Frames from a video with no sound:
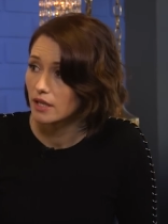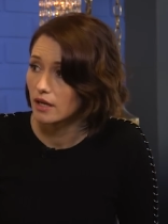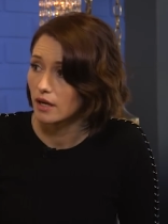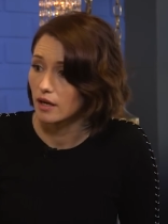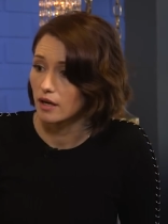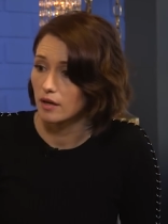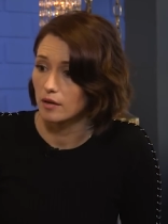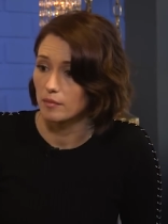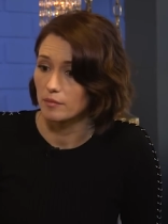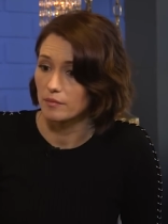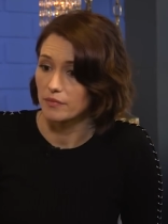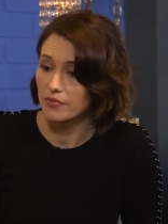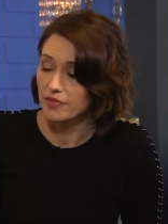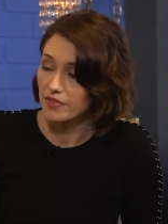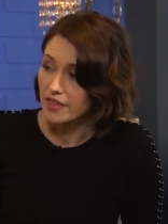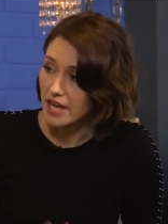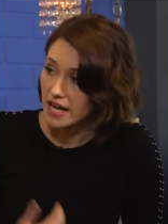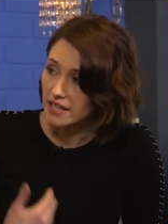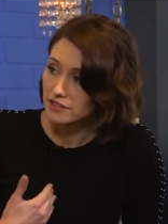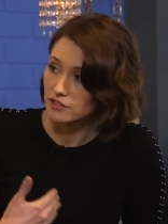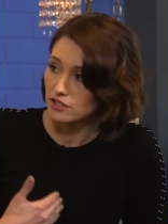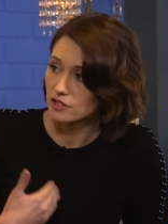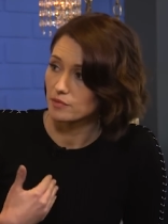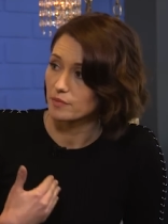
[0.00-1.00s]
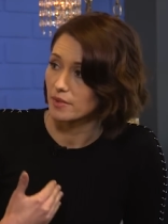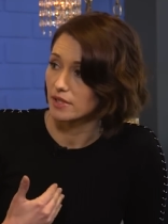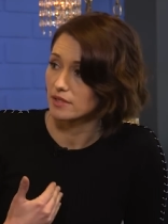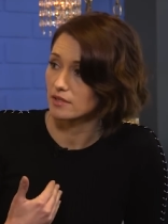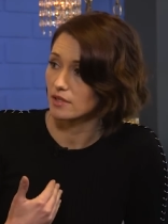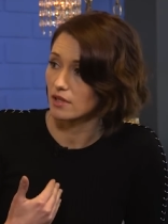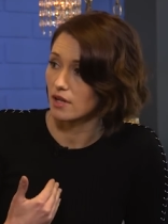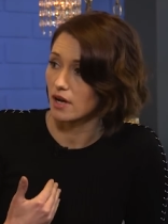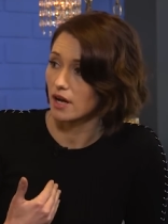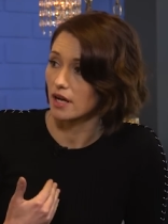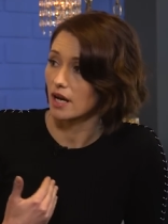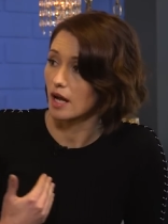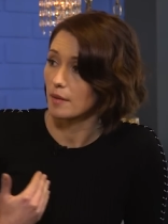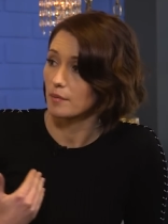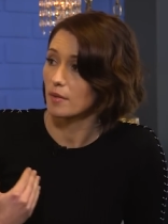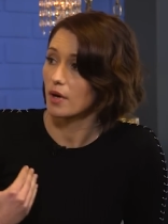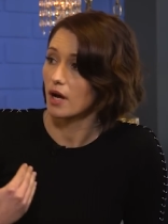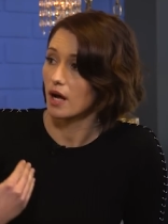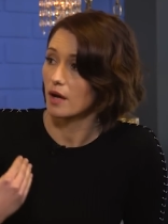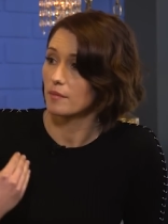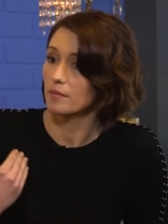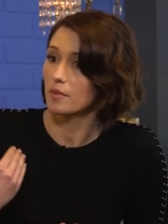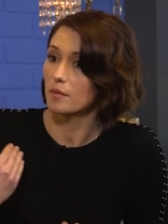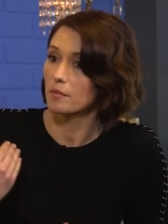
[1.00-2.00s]
Um, that just means a lot. I'm,
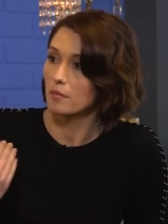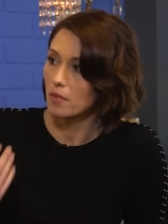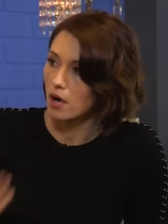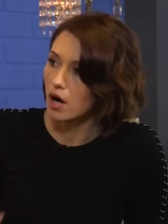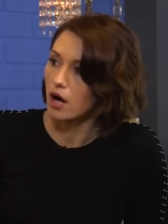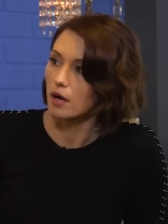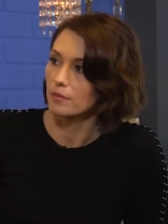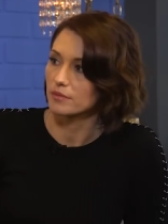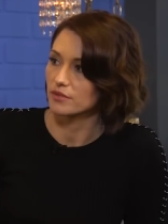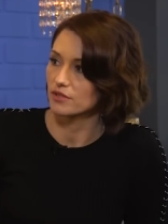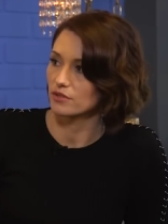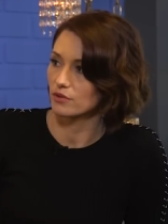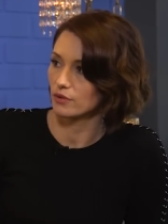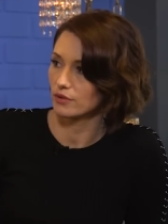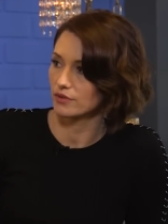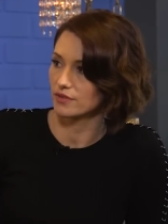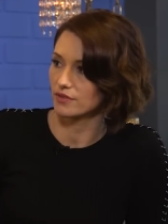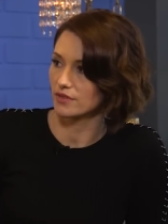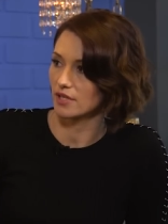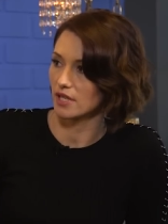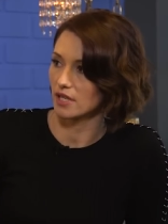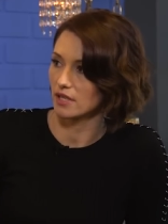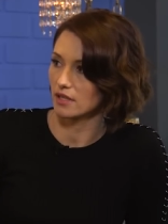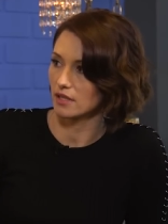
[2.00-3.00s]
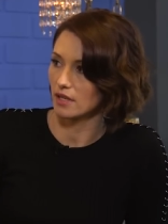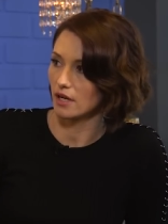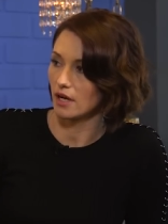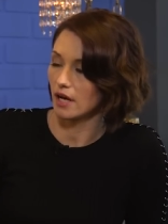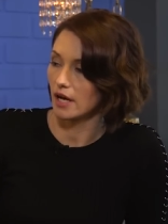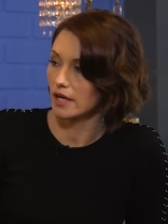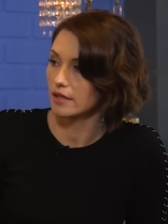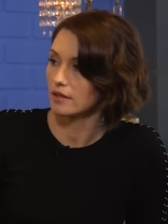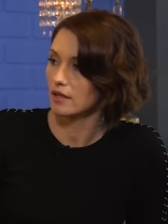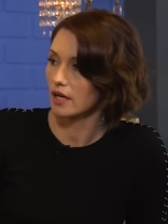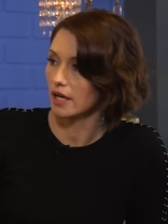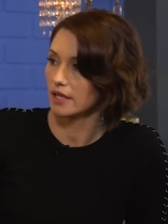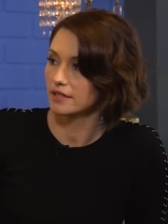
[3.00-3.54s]
I'm a mom, so it's like I,